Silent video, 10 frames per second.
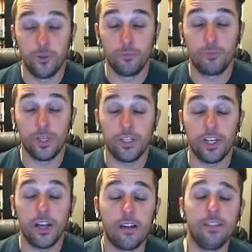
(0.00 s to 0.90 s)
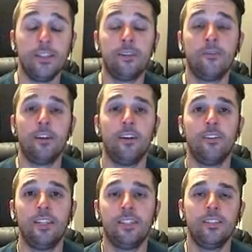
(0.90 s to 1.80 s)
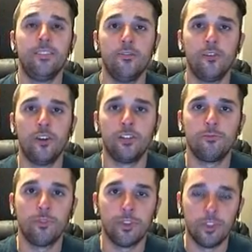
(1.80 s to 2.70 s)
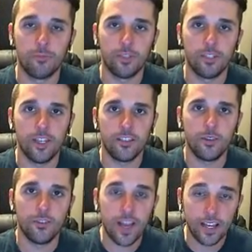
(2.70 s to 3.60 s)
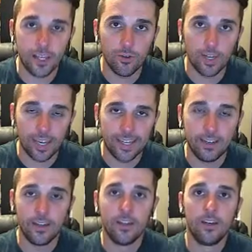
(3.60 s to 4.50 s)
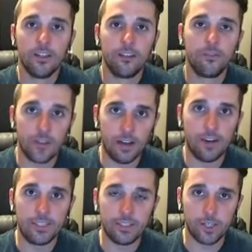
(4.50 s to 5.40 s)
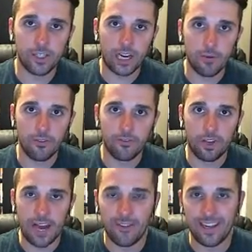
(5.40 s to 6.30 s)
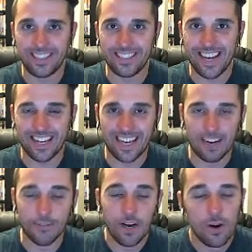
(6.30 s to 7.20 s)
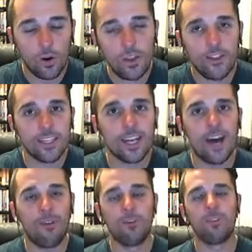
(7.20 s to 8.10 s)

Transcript: do appreciate everything that Fly Racing has done for us. Really appreciate it. So thank you again, Fly Racing. Go check them out, flyracing.com. One of the things I